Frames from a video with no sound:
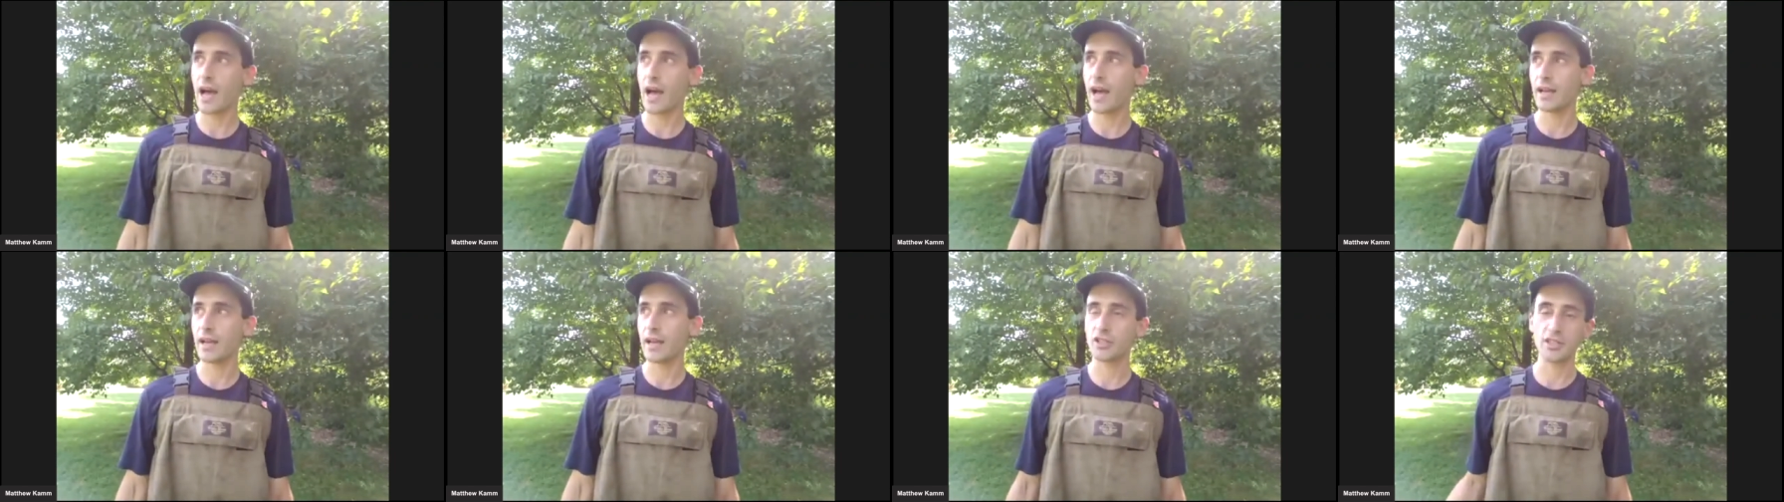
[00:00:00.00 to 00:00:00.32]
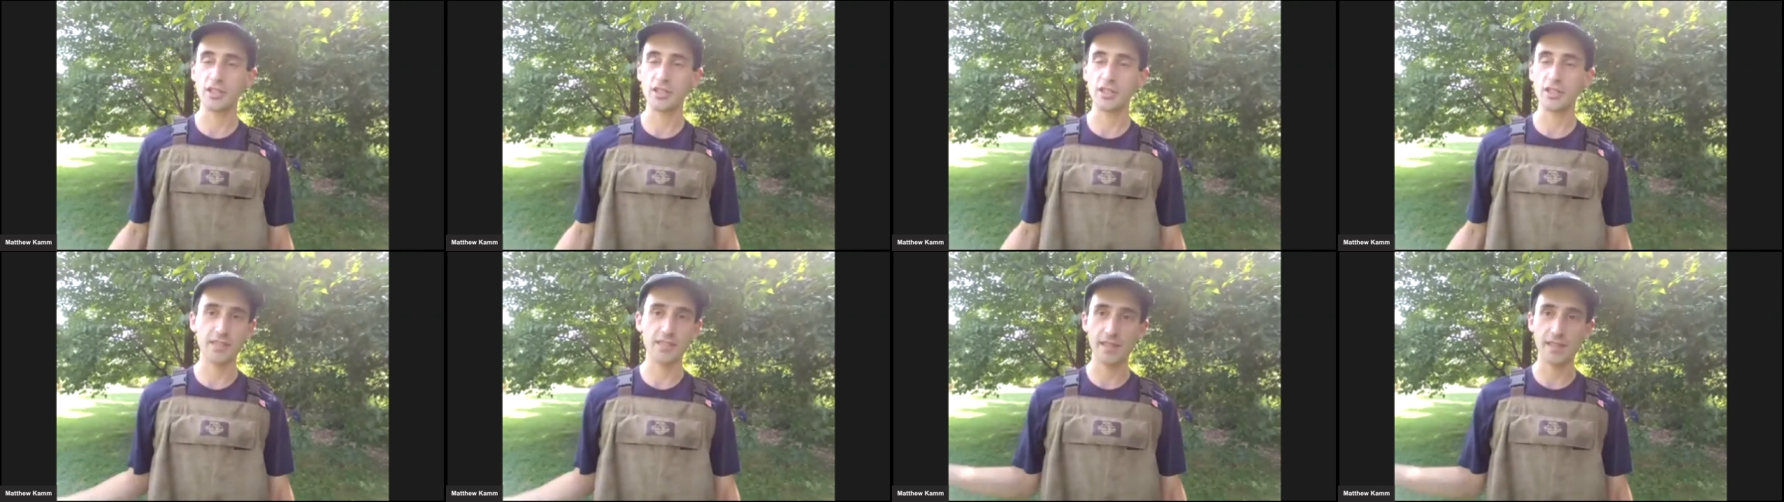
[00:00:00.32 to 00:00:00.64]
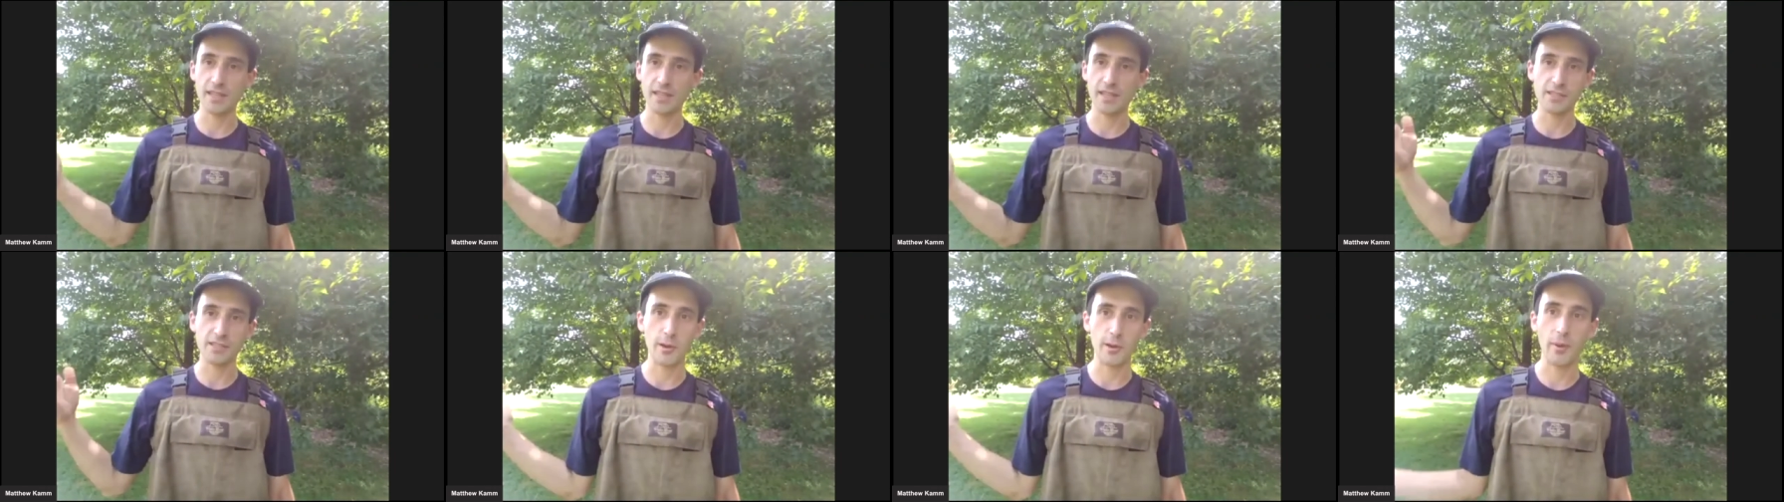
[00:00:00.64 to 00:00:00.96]
just in these
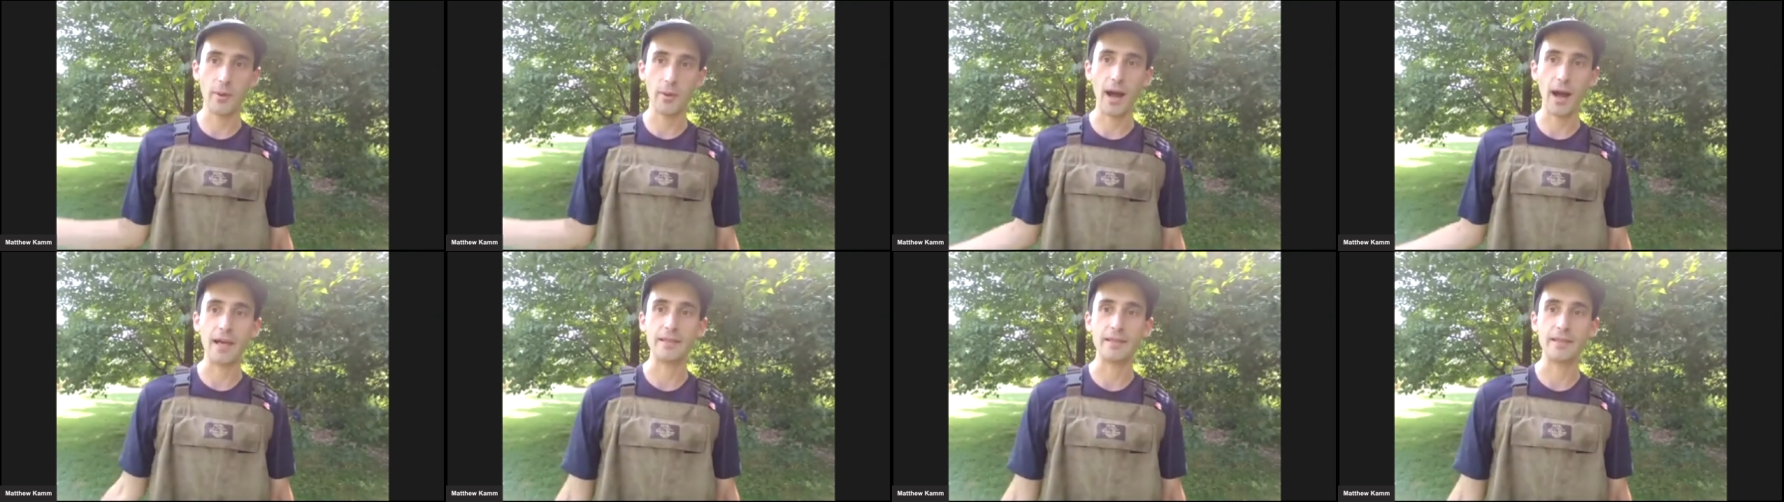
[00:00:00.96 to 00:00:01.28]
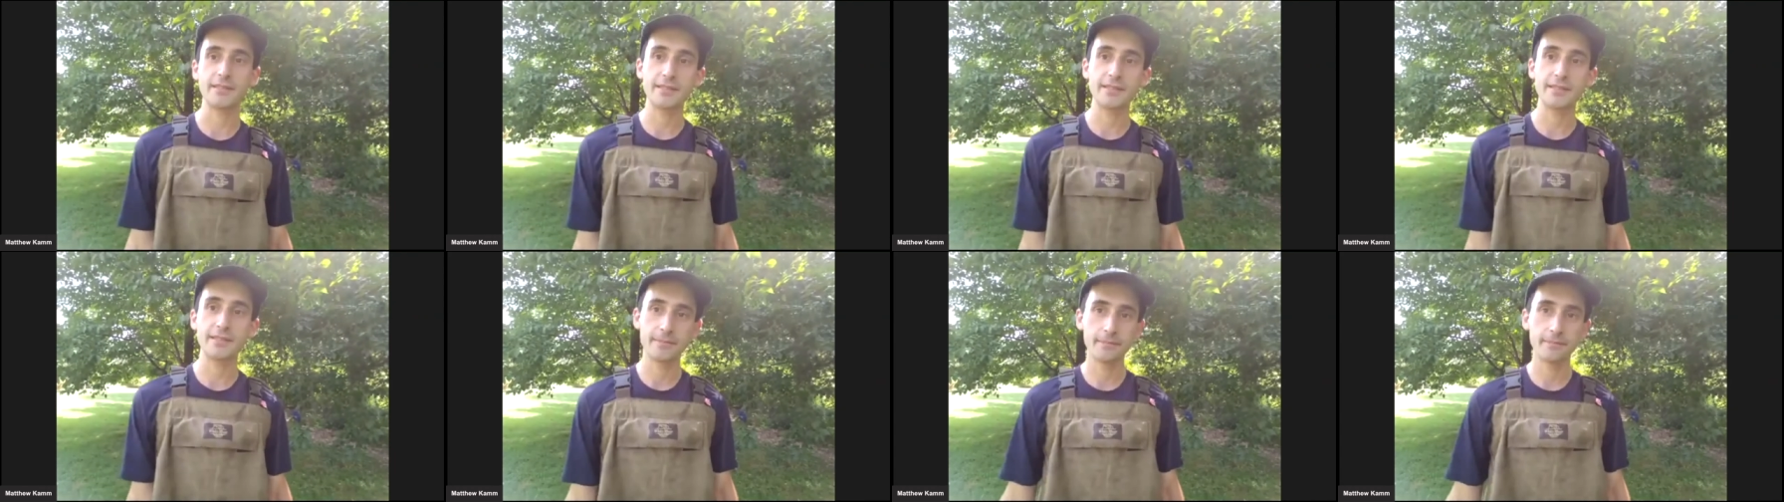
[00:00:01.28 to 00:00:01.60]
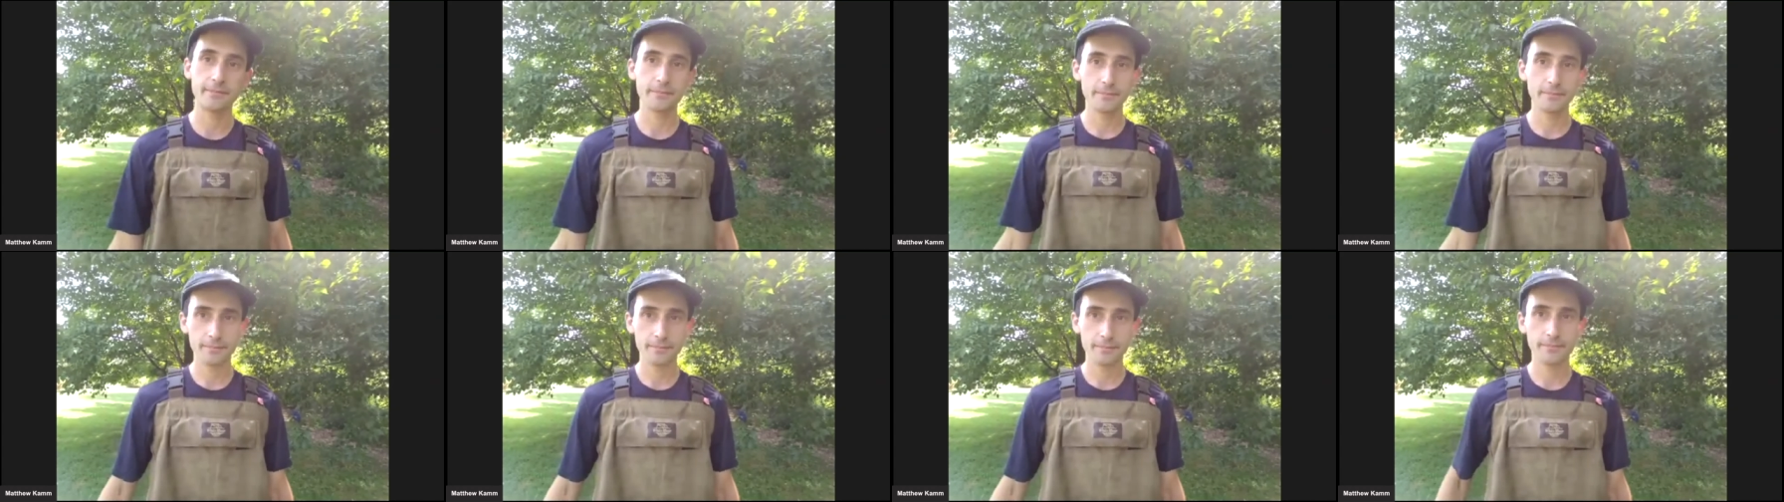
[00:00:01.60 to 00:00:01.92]
three ponds.
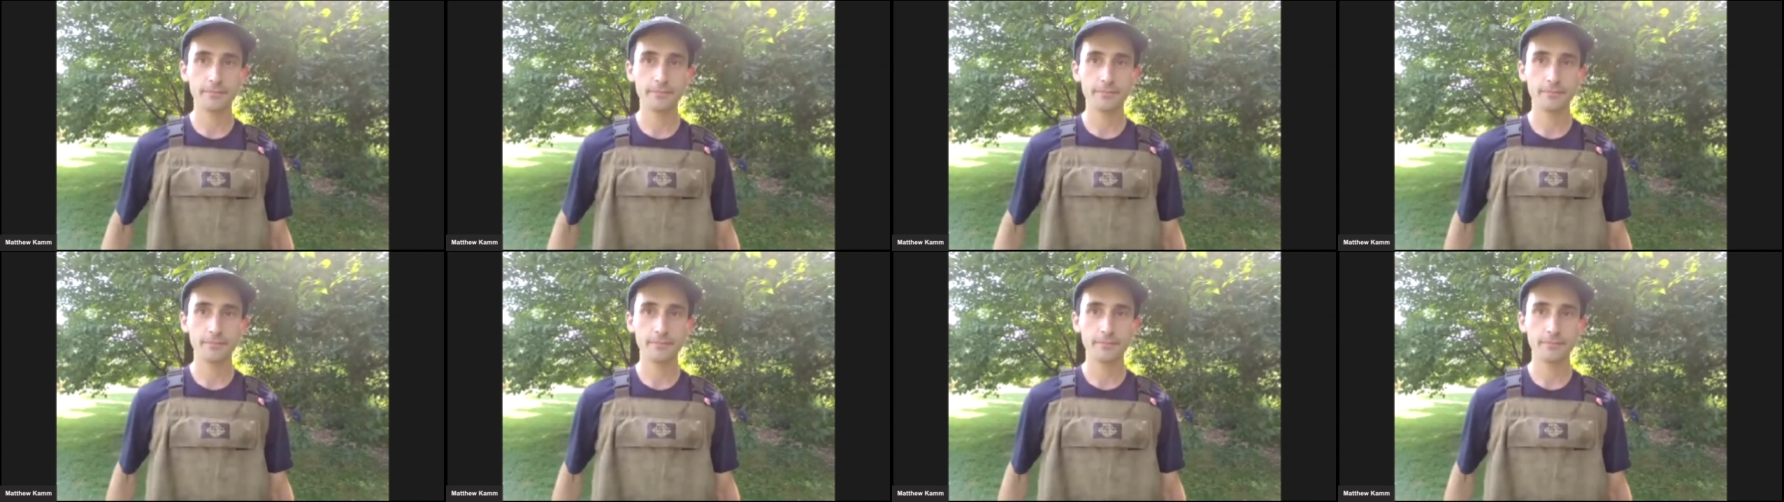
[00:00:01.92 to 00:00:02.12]
Okay,